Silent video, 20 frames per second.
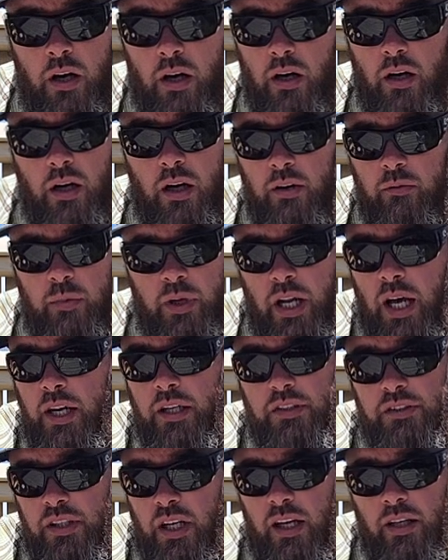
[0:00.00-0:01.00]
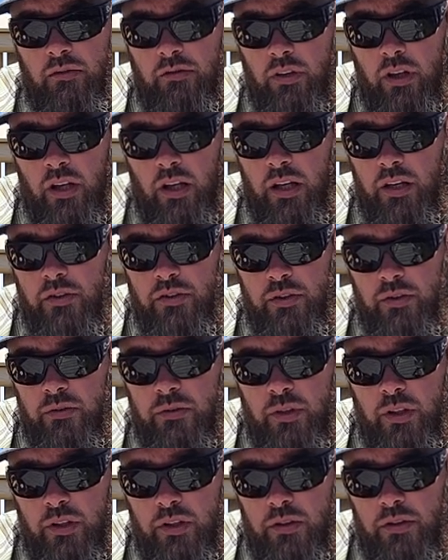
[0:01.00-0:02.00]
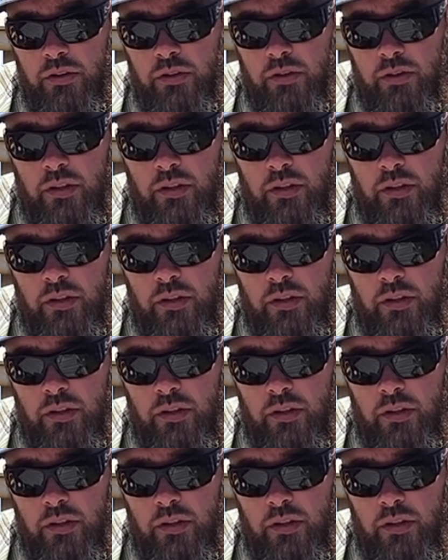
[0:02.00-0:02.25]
or have been out of stock for the last 2 years.